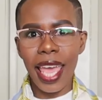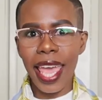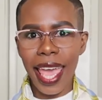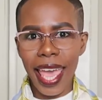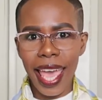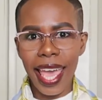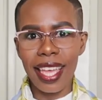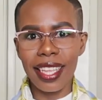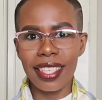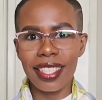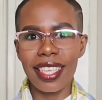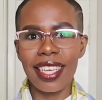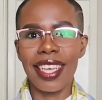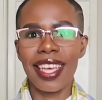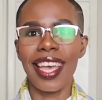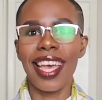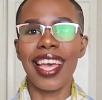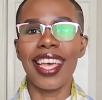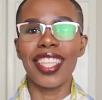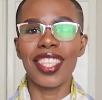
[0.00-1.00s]
and
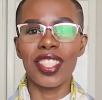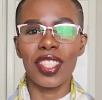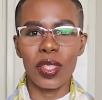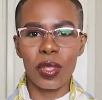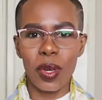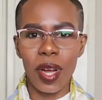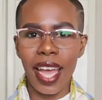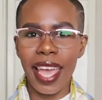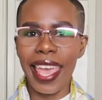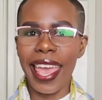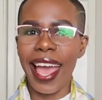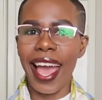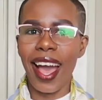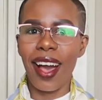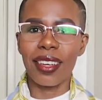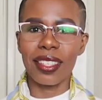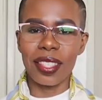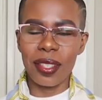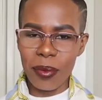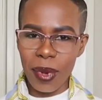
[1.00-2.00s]
try
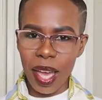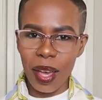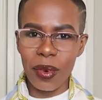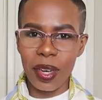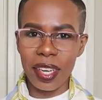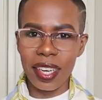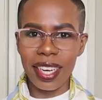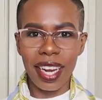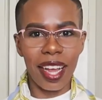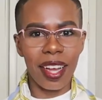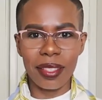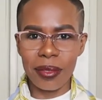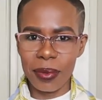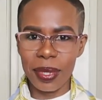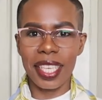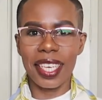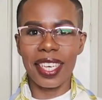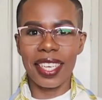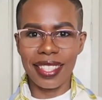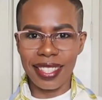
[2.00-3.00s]
out my workouts
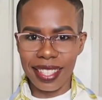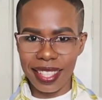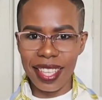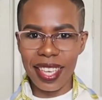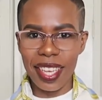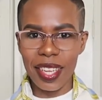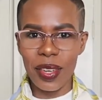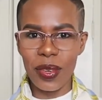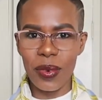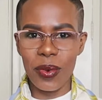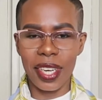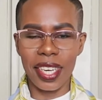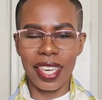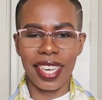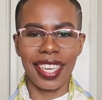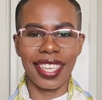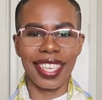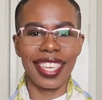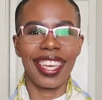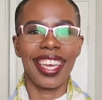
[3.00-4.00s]
because they do
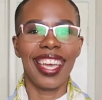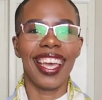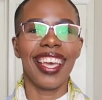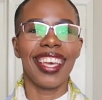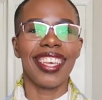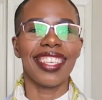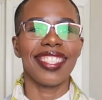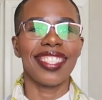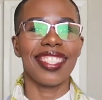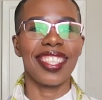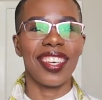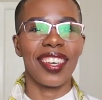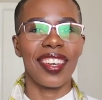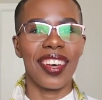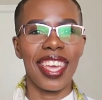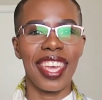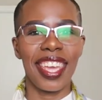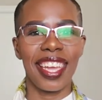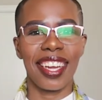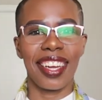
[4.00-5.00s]
work. So
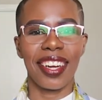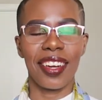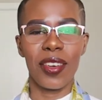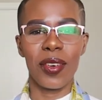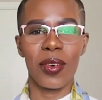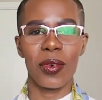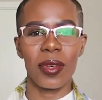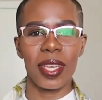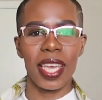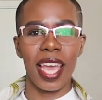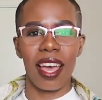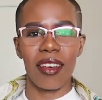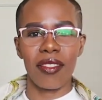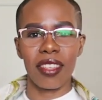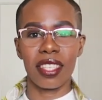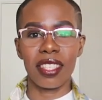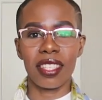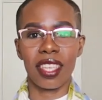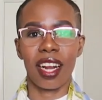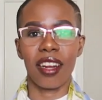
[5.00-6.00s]
here we have
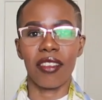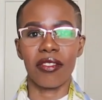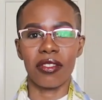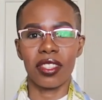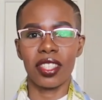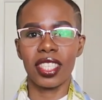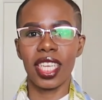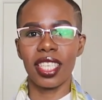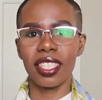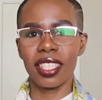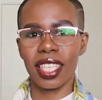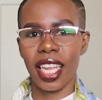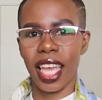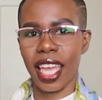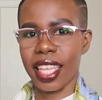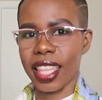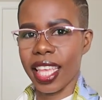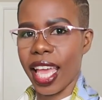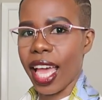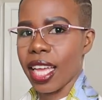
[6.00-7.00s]
the scarf just
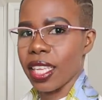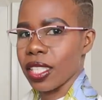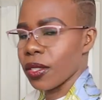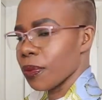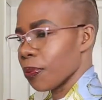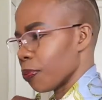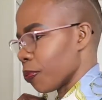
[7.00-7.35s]
like that.